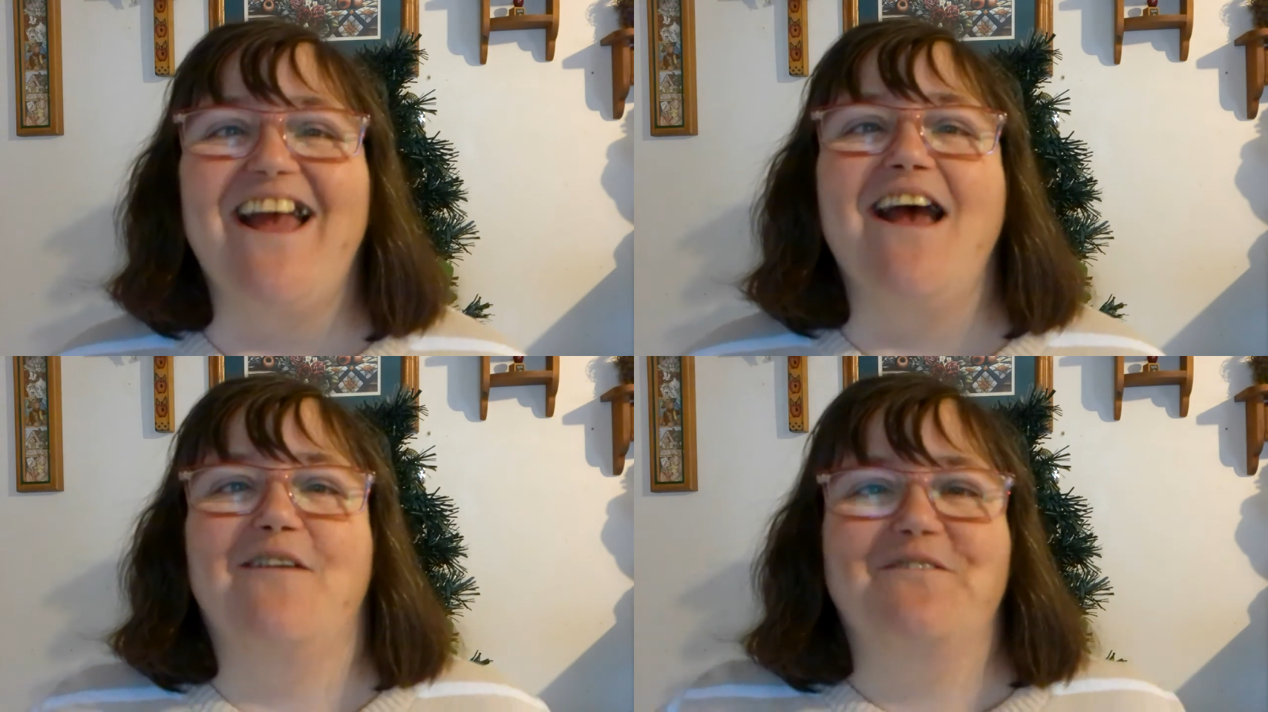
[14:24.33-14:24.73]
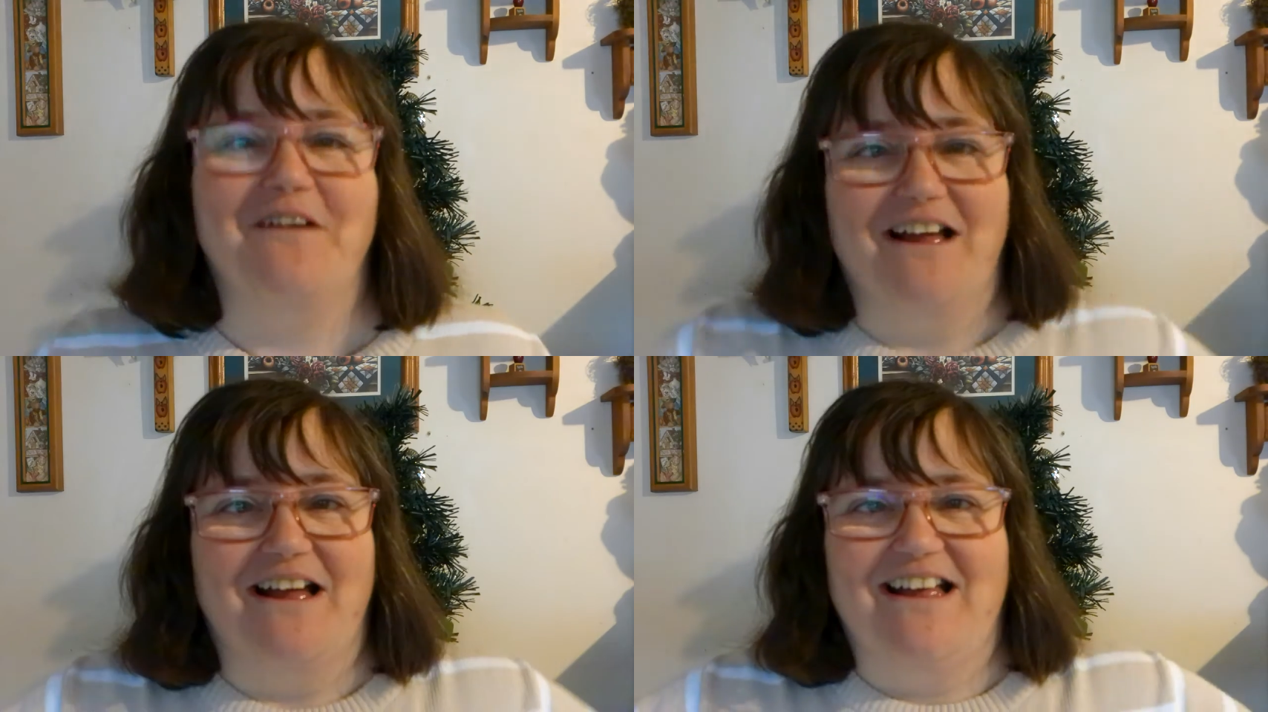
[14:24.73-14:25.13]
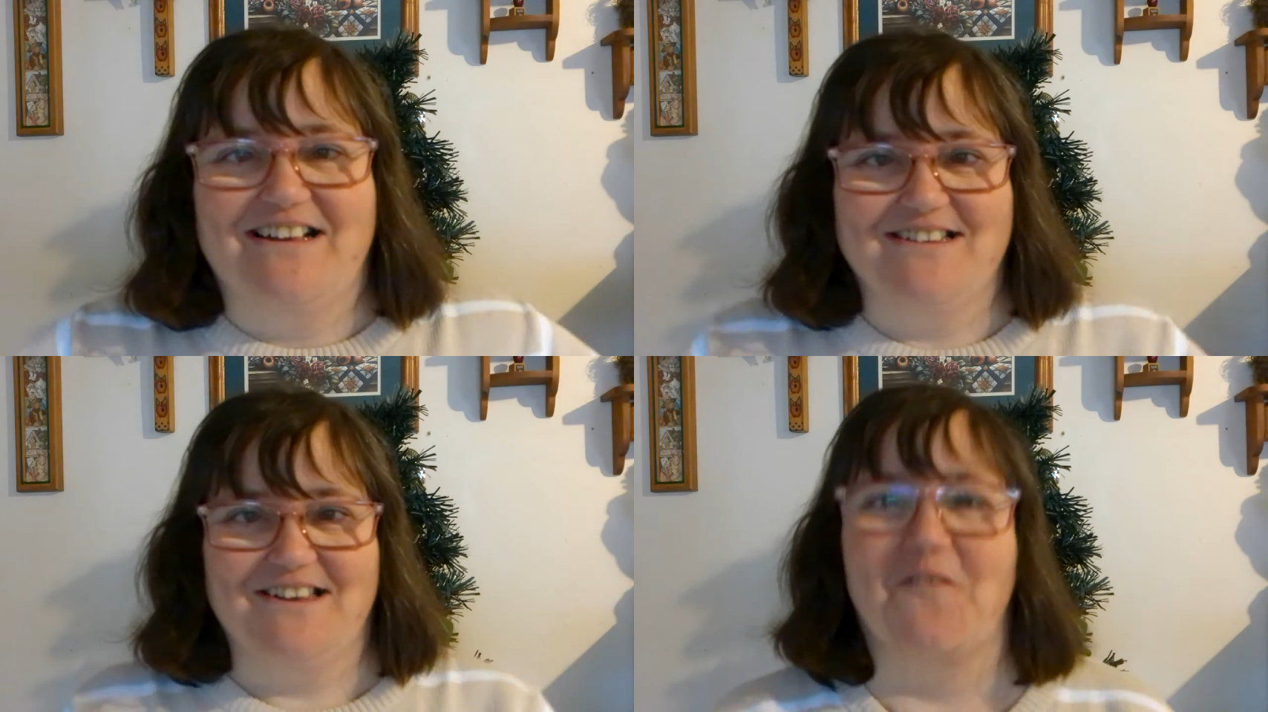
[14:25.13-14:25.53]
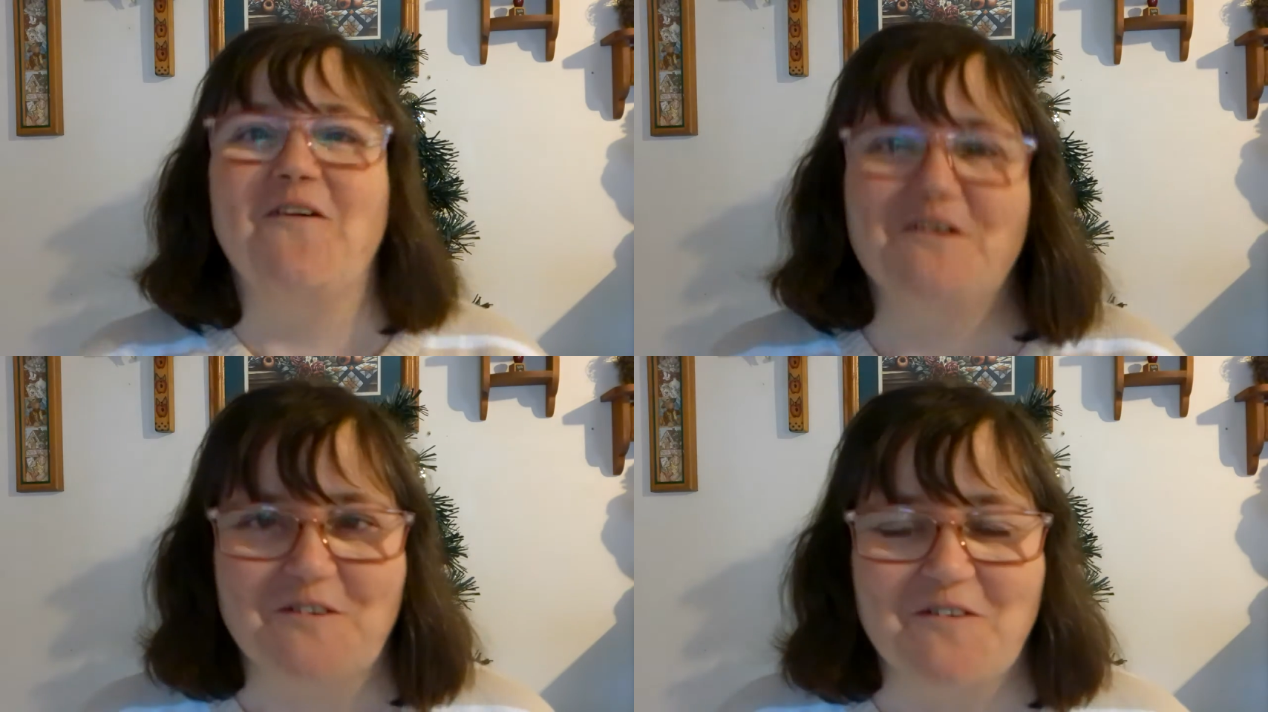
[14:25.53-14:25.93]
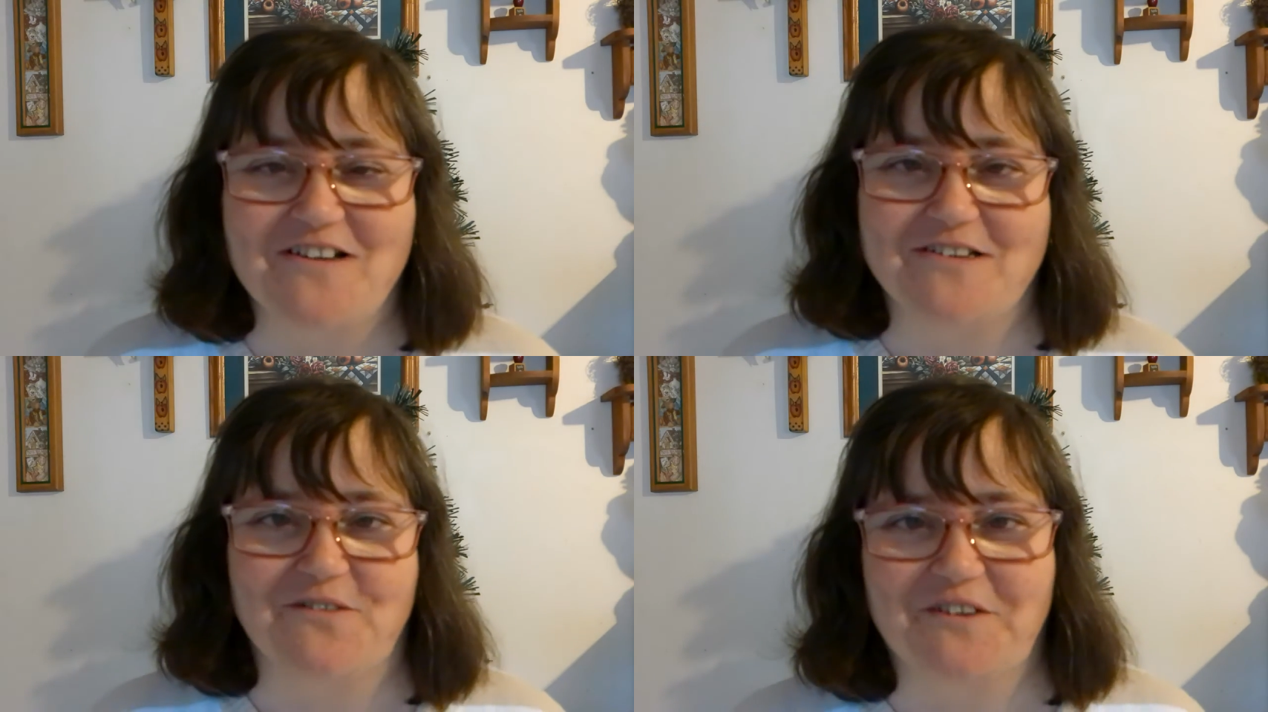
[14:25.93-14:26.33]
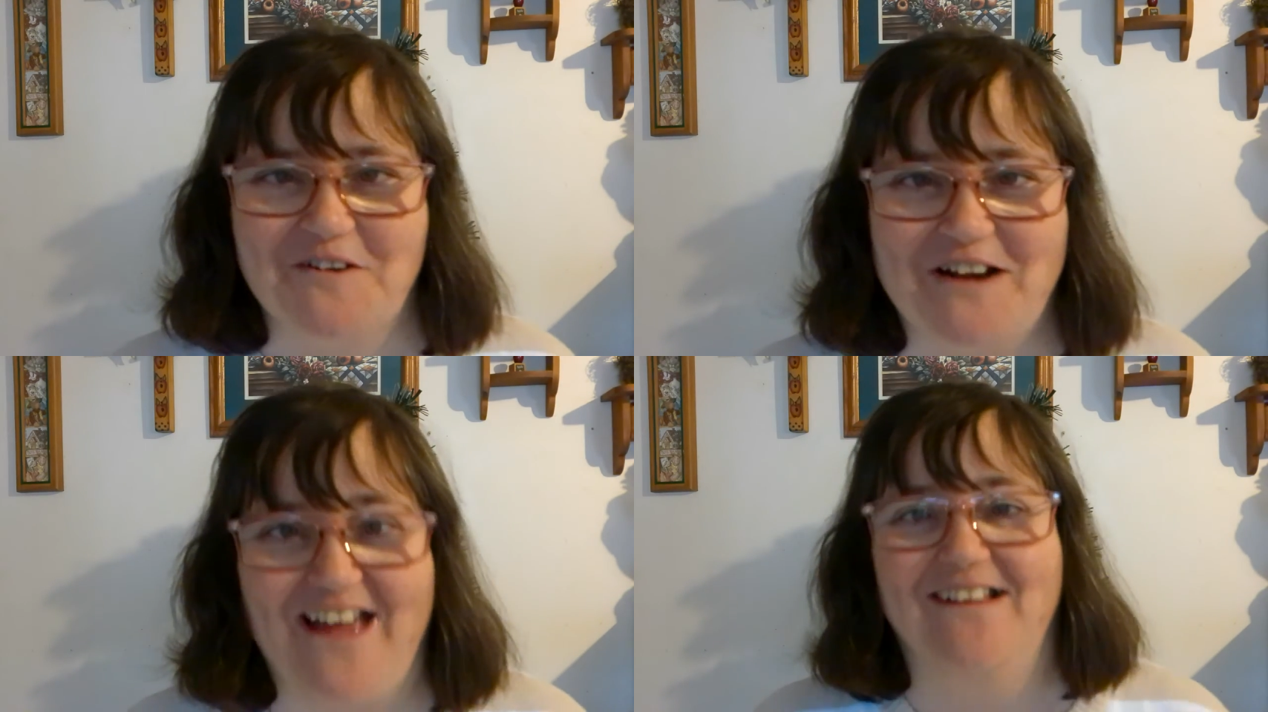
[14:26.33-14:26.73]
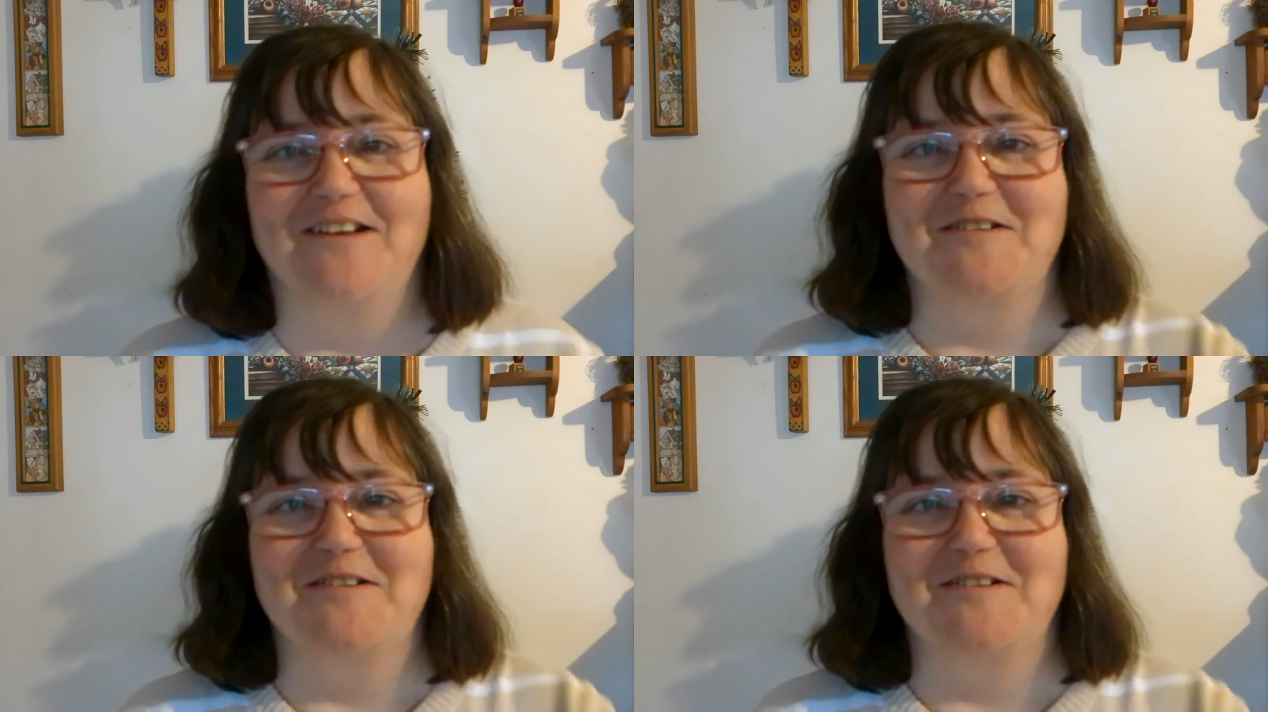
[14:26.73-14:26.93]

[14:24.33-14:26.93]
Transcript: Have, like I said, a wonderful rest of your day.